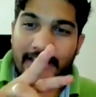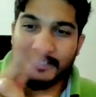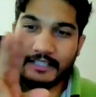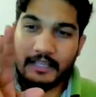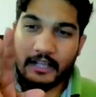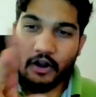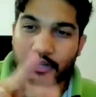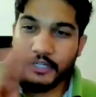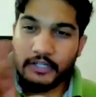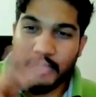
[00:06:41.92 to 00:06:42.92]
Whereas
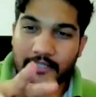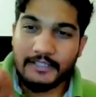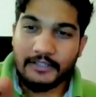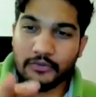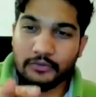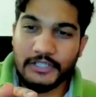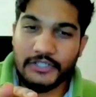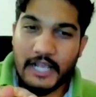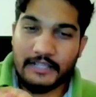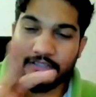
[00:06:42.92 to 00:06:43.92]
according to other two
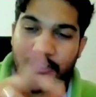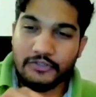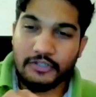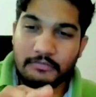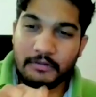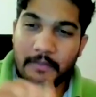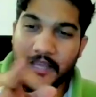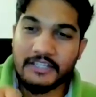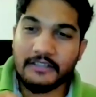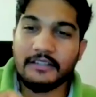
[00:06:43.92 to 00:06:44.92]
dashas, there should be
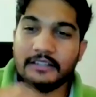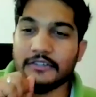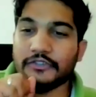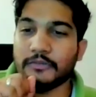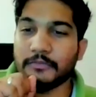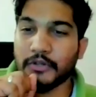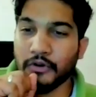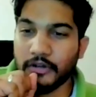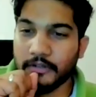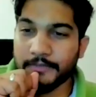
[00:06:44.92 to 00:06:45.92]
marriage and the result should be
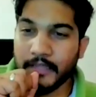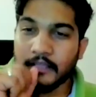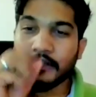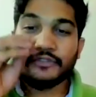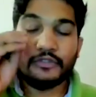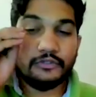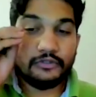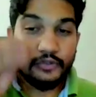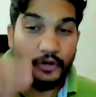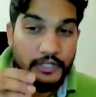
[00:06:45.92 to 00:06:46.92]
good. So
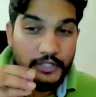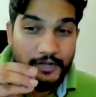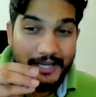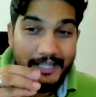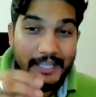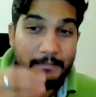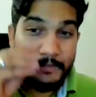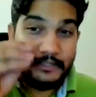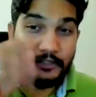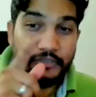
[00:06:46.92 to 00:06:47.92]
though you are
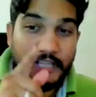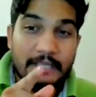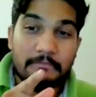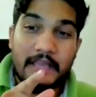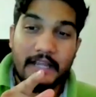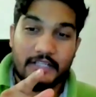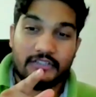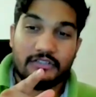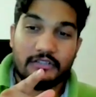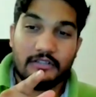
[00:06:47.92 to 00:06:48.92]
able to time
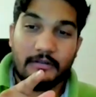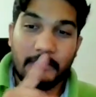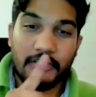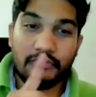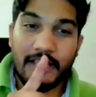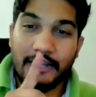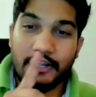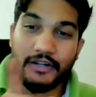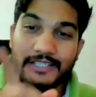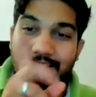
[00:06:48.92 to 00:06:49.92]
marriage, but you
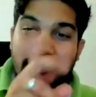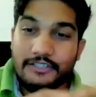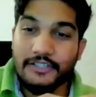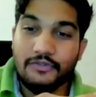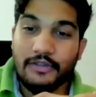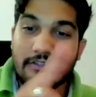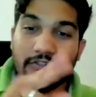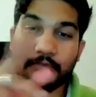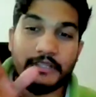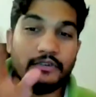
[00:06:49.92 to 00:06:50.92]
cannot say this is
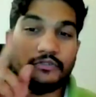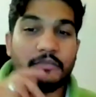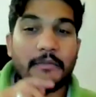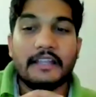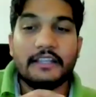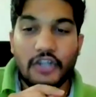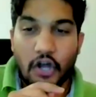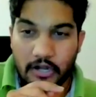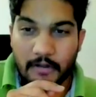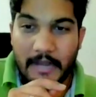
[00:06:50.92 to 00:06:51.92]
going to be a good marriage
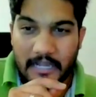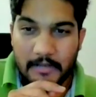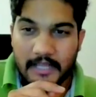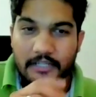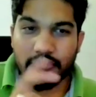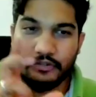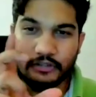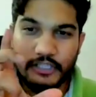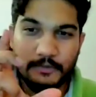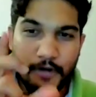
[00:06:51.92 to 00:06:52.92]
or a bad marriage. You
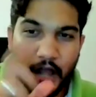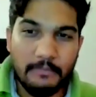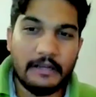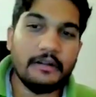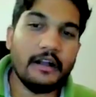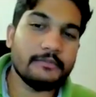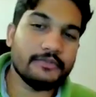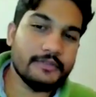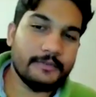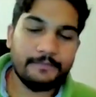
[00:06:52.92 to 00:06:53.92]
know, this problem
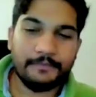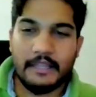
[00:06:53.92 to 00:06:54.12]
comes.